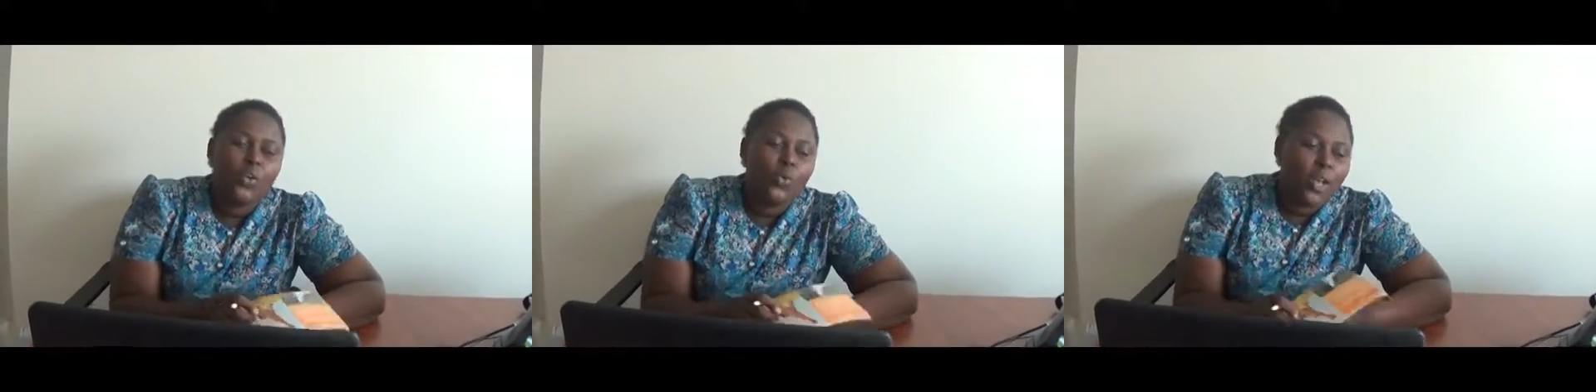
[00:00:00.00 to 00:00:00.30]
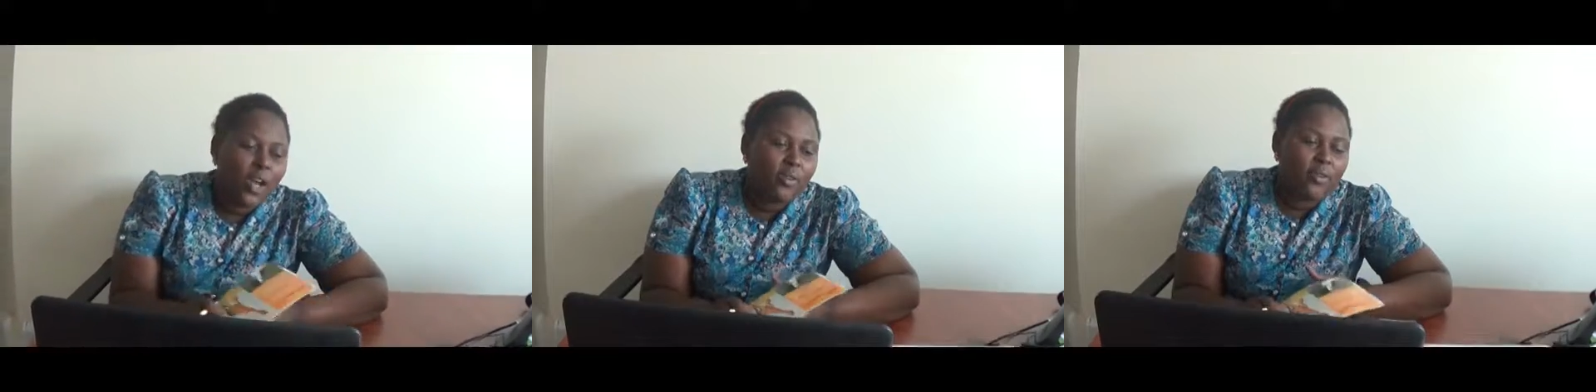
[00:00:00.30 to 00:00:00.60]
We
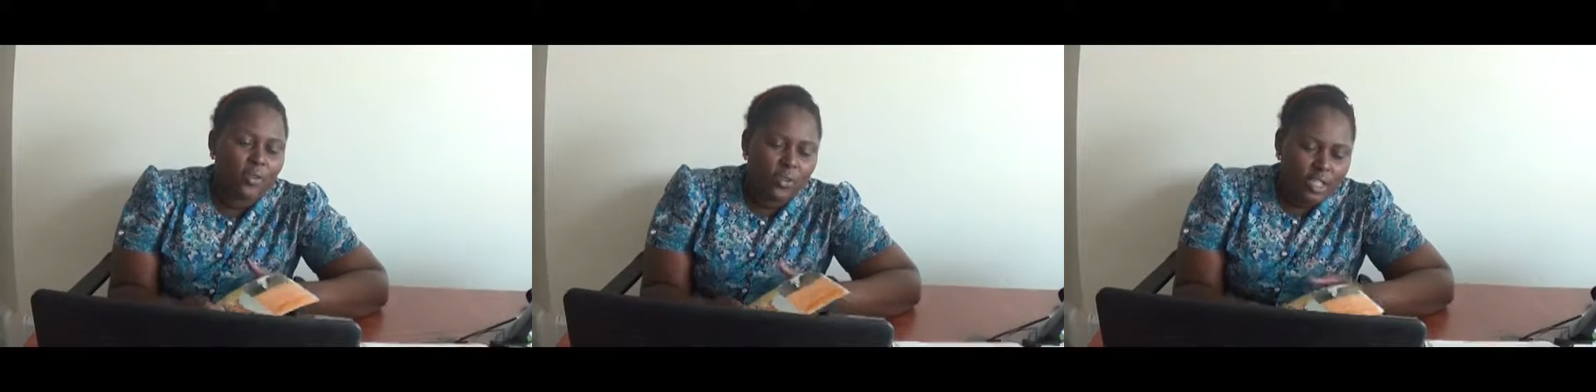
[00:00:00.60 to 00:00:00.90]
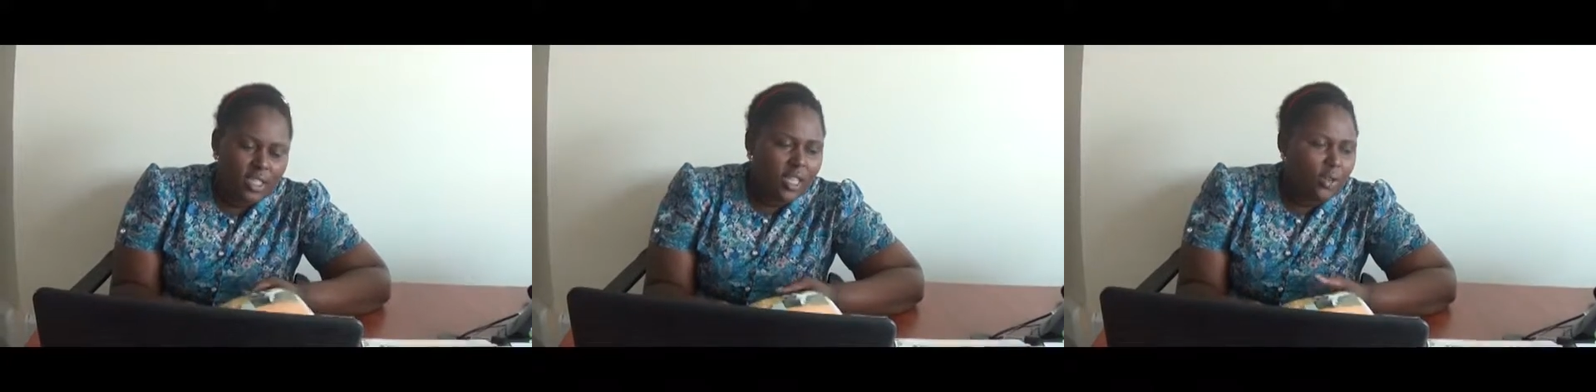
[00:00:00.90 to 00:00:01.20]
have
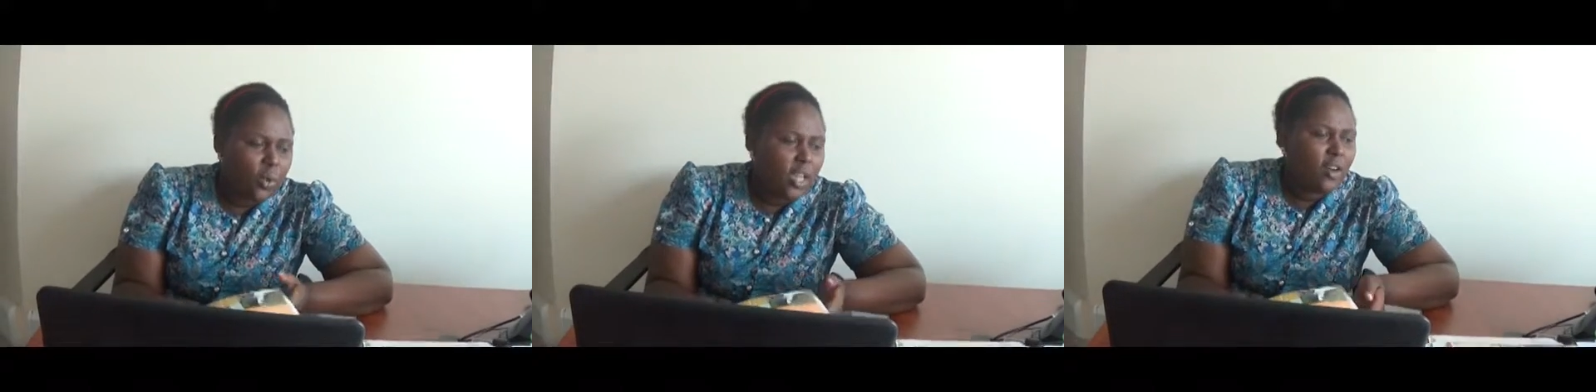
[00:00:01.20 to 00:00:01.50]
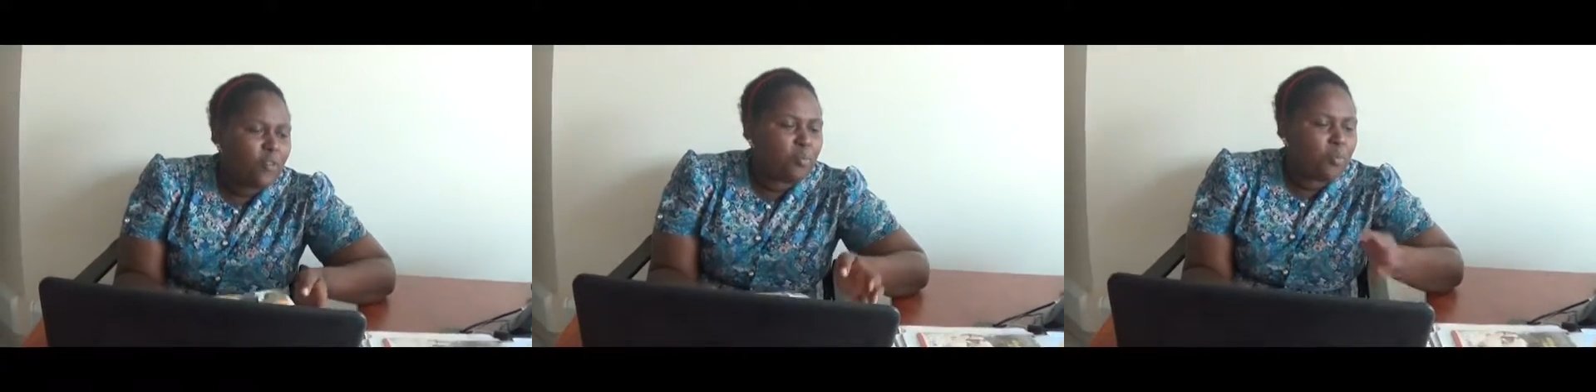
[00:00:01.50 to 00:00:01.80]
written, we
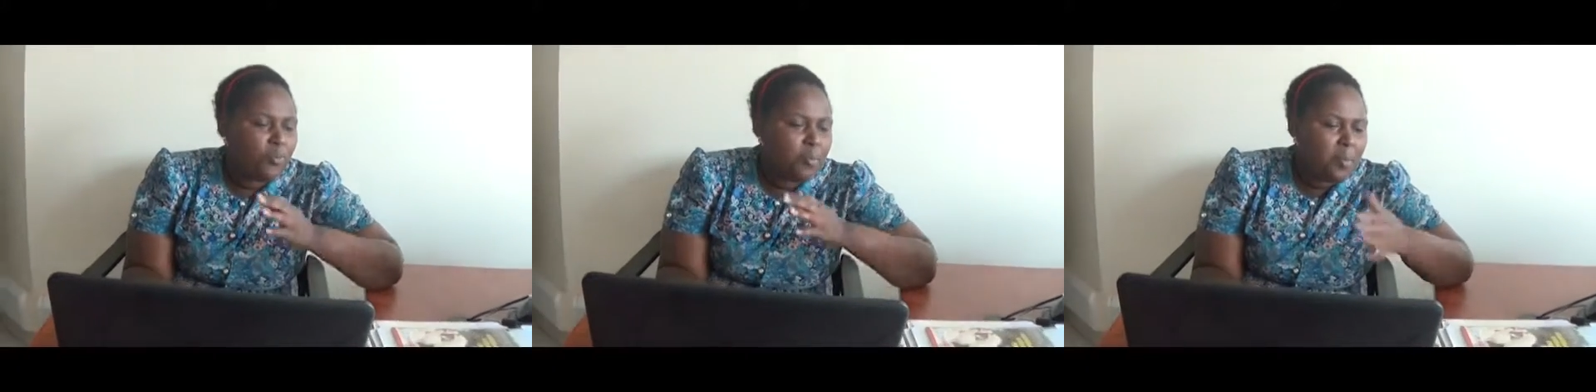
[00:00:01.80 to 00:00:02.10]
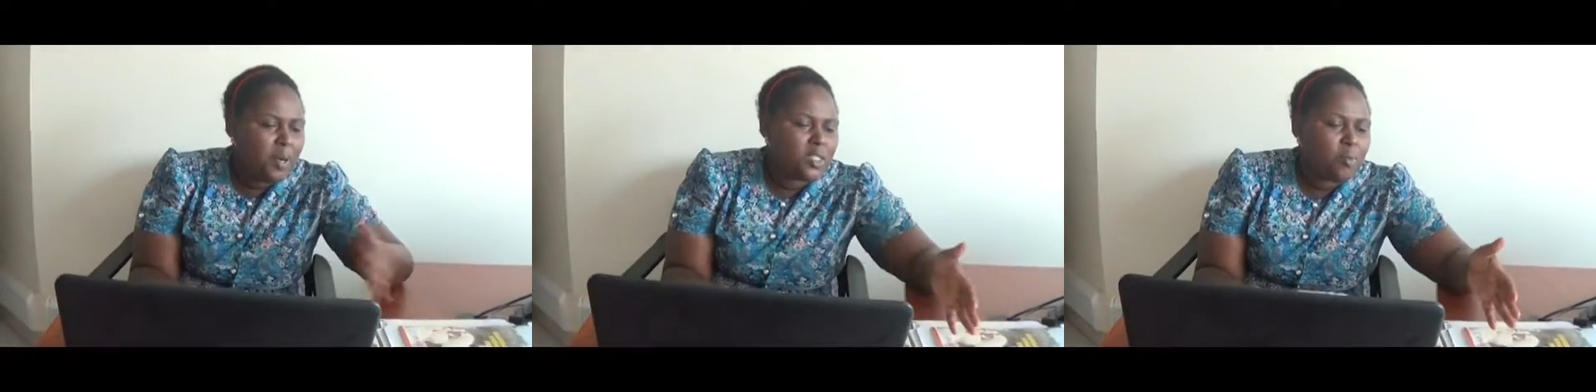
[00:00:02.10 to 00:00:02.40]
have papers